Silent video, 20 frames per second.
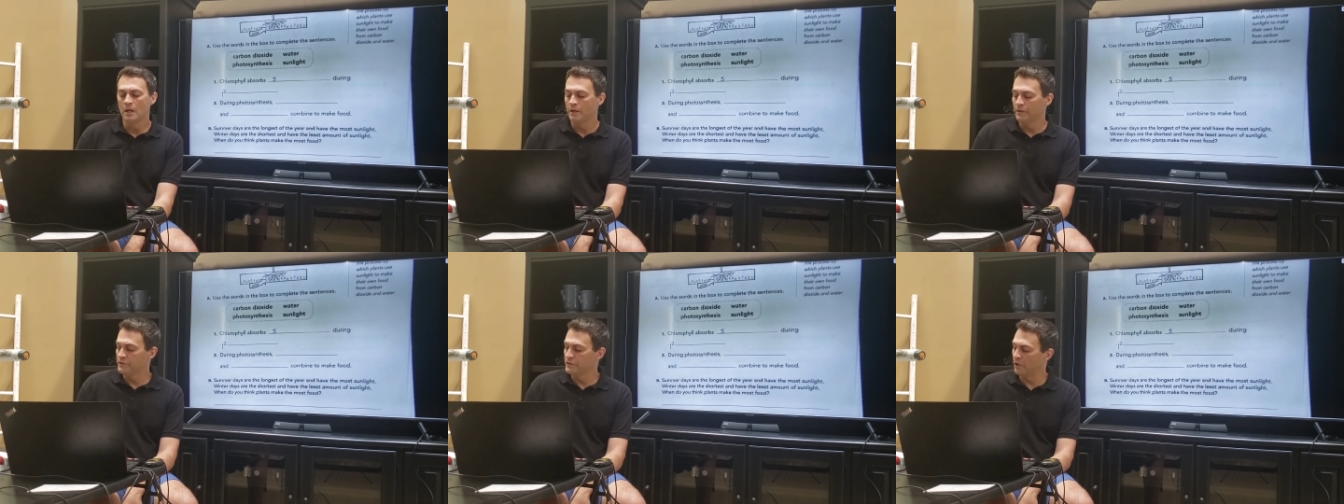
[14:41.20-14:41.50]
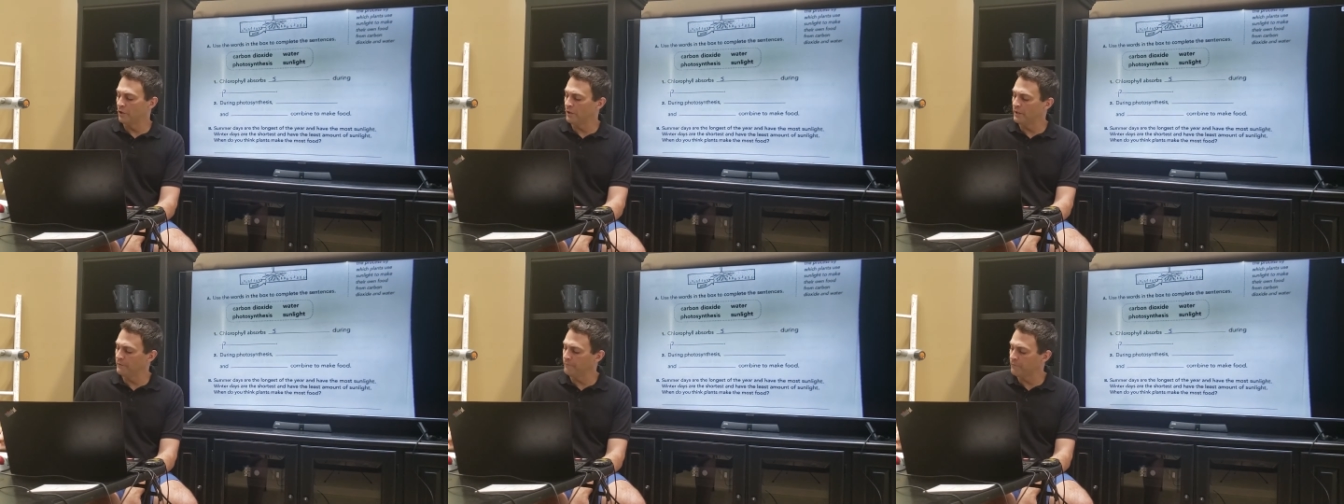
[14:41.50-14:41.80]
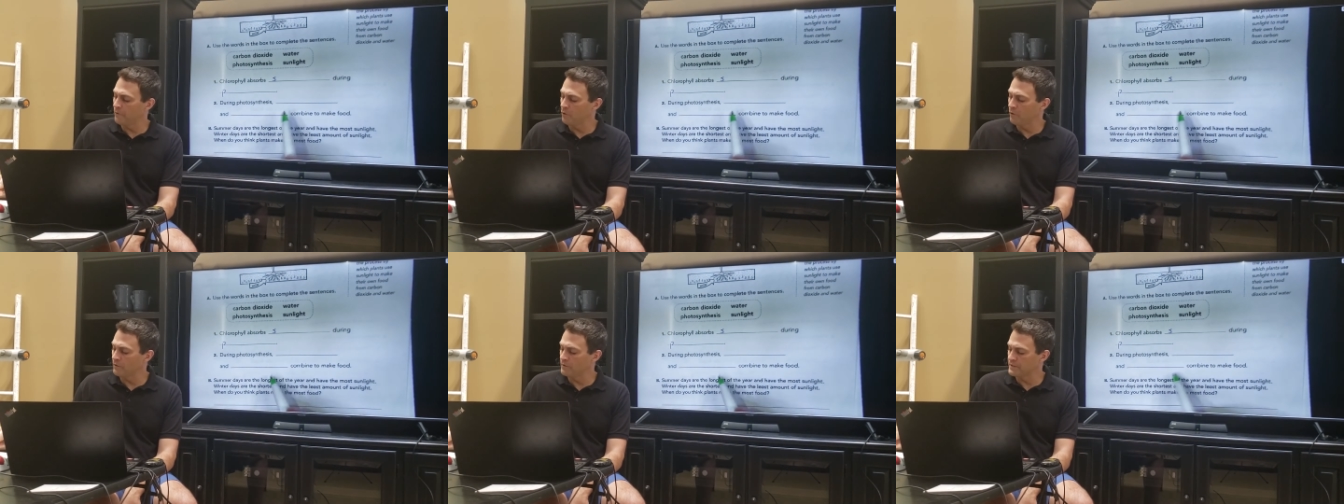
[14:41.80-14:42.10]
During
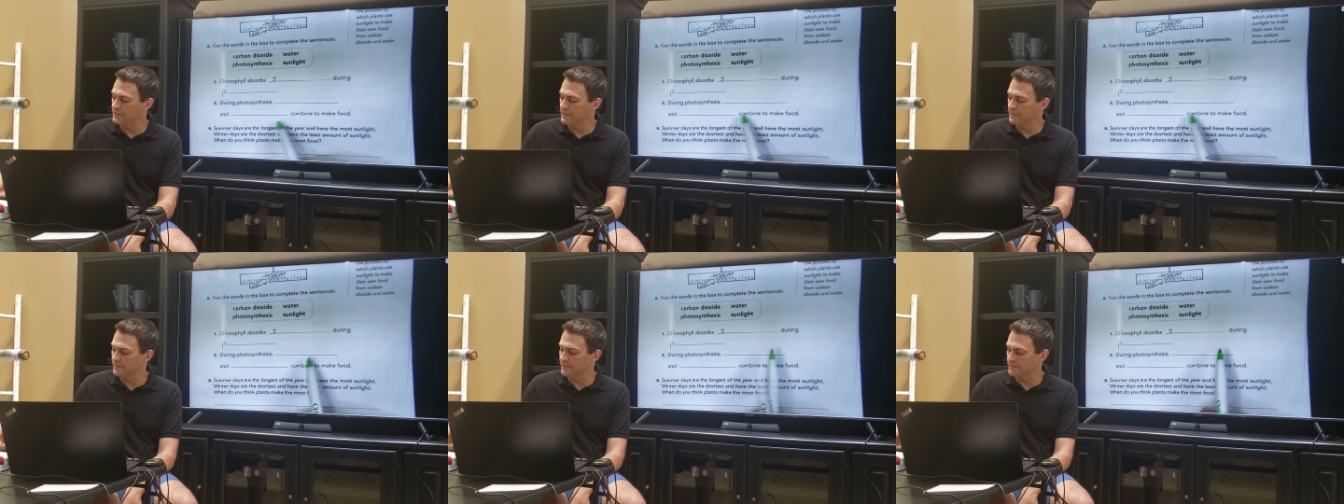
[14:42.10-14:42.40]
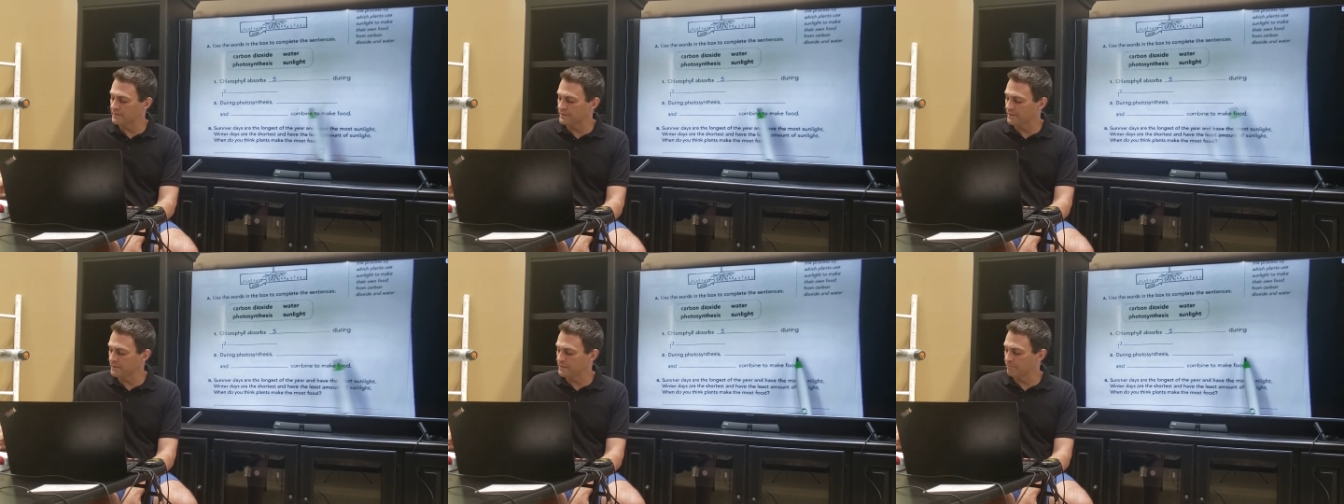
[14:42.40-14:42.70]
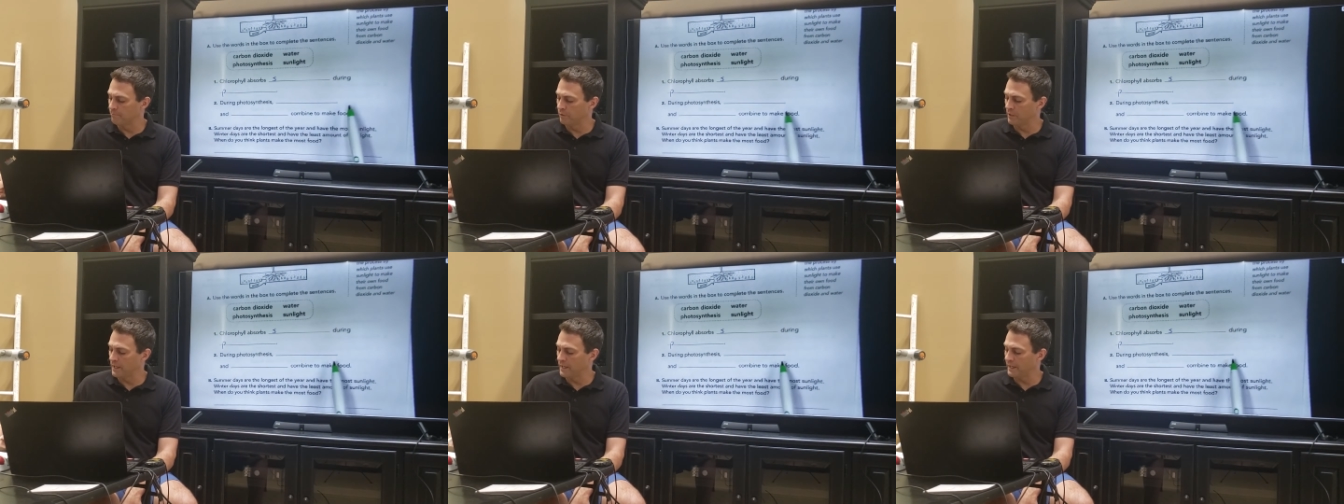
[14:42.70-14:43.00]
photosynthesis,
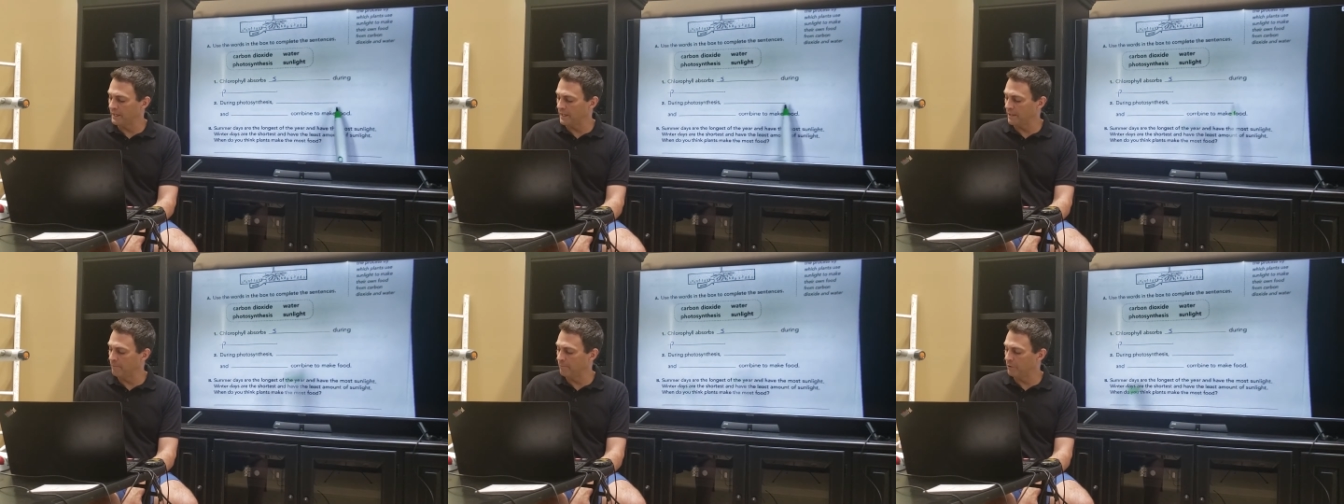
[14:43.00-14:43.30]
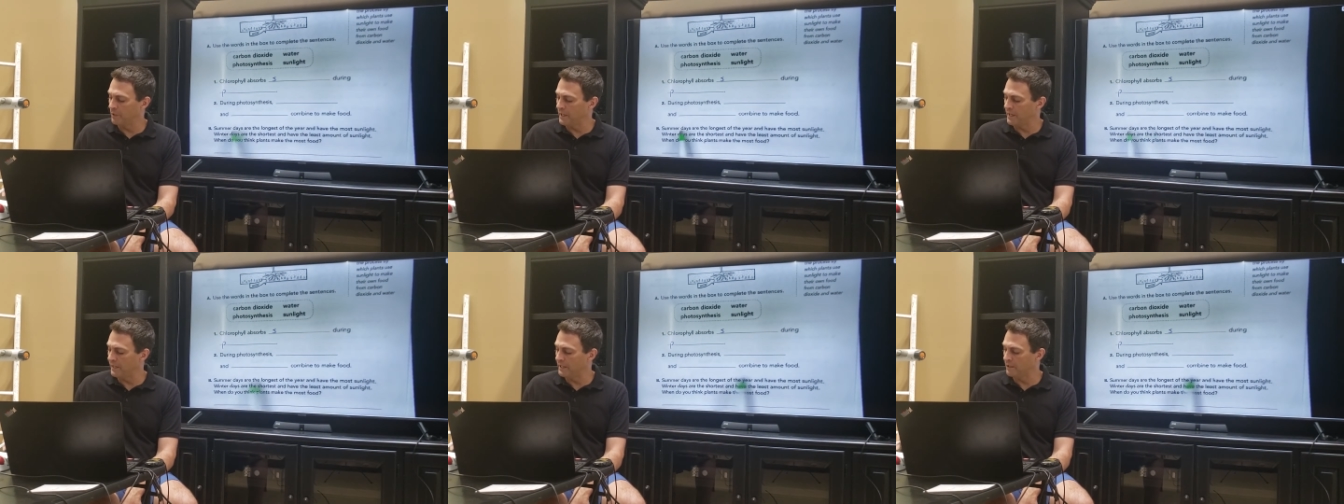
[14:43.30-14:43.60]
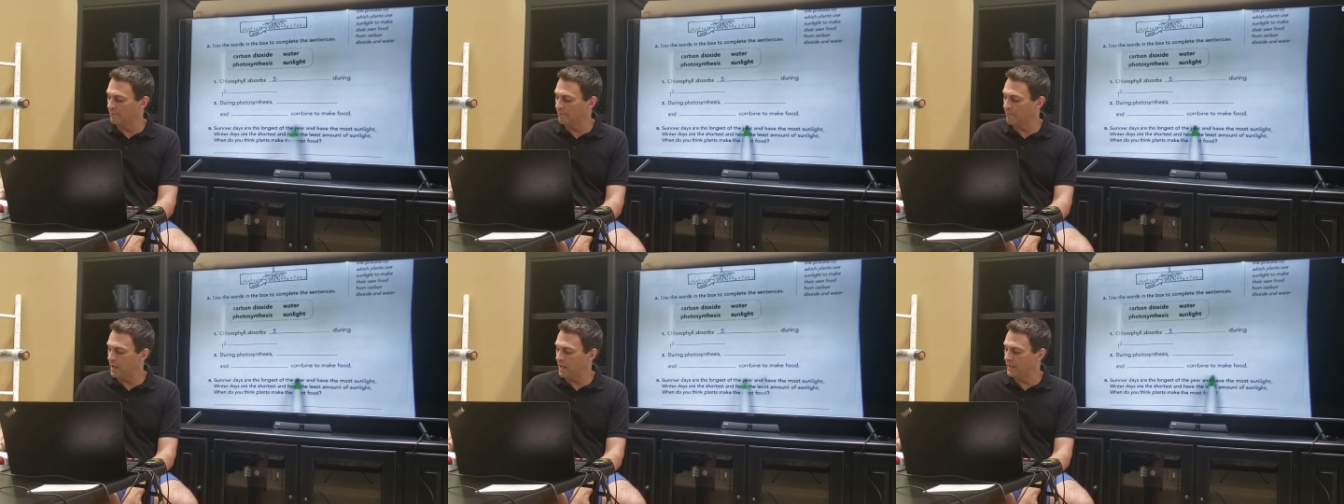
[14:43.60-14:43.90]
blank and blank
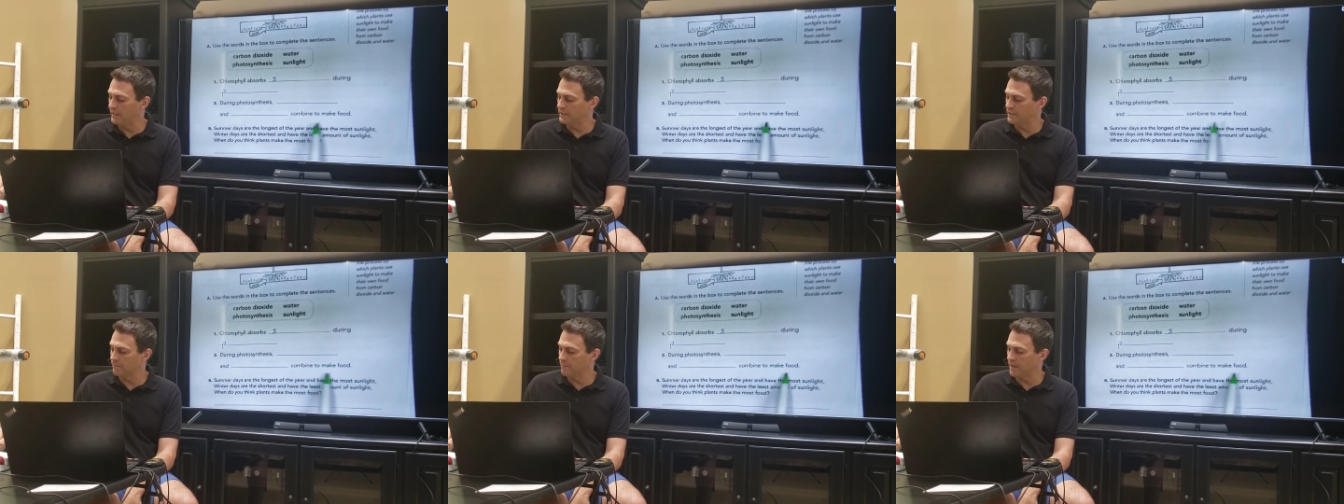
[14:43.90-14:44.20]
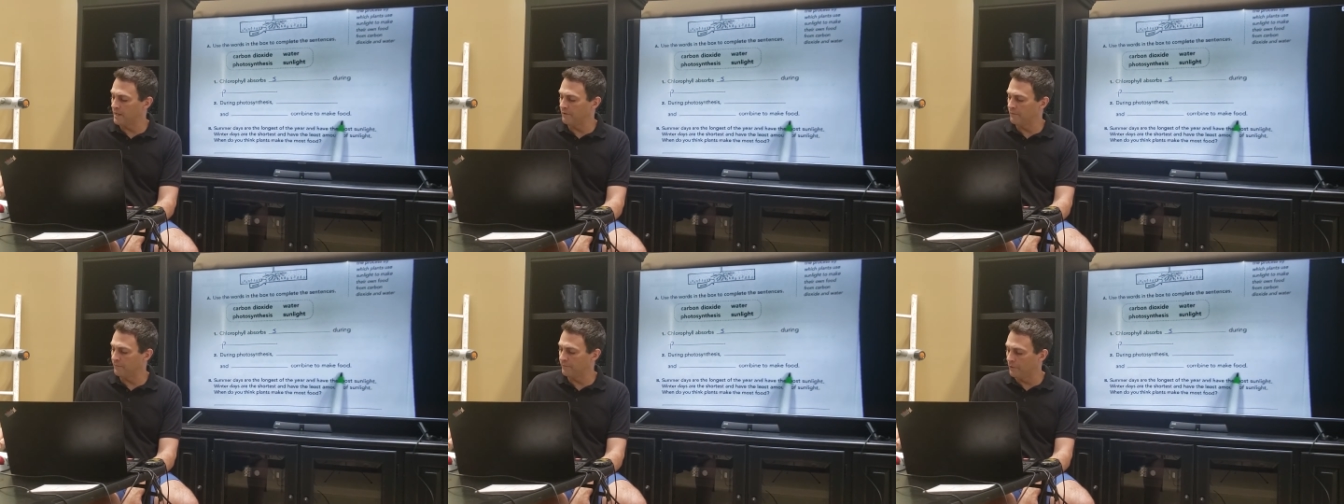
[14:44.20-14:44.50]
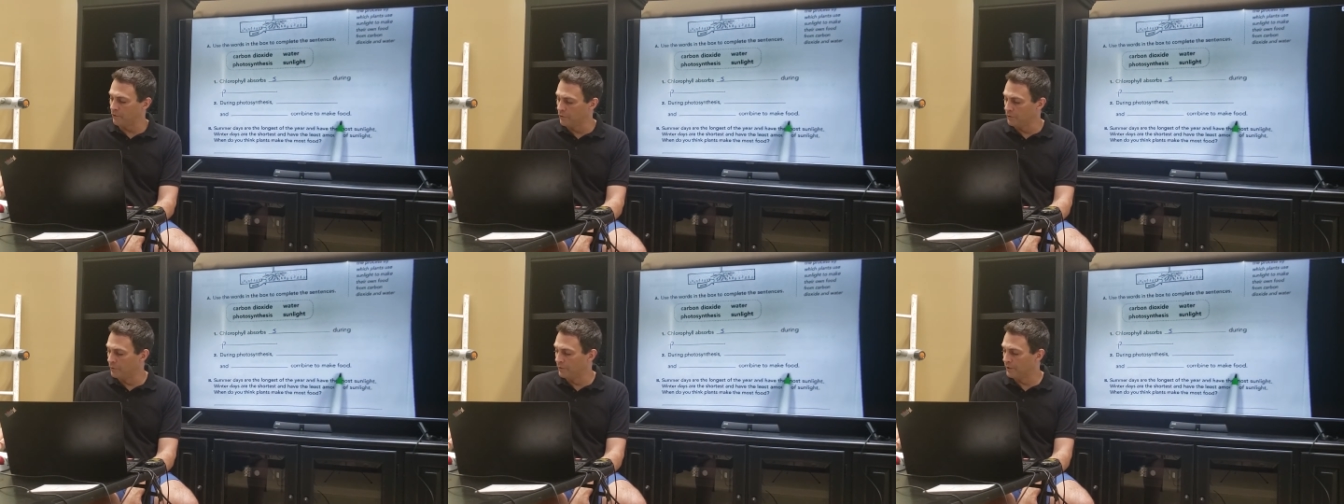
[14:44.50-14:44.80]
combine to make
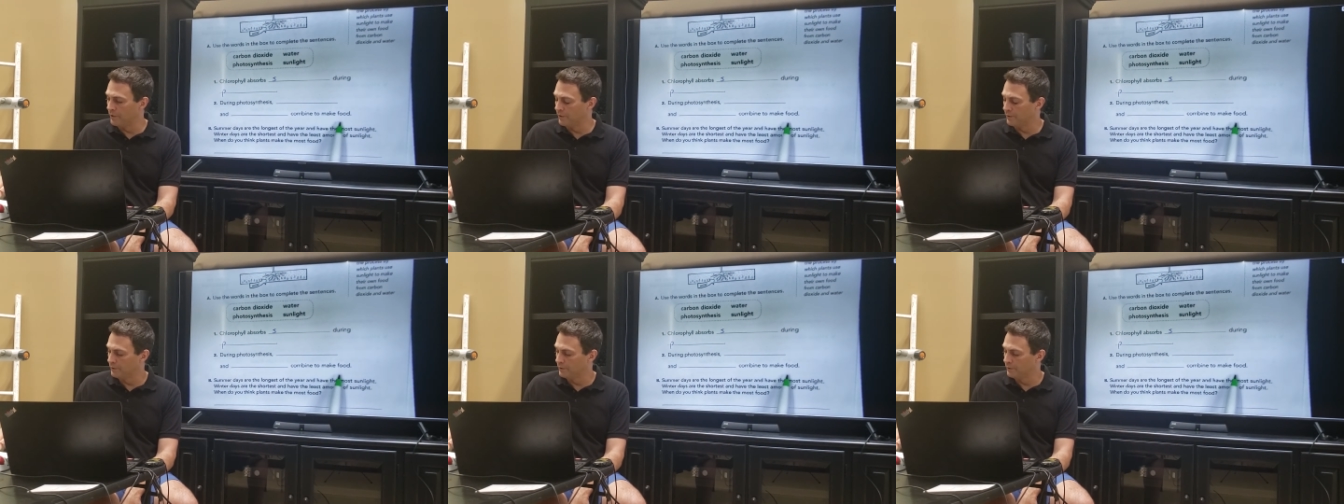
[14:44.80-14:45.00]
food.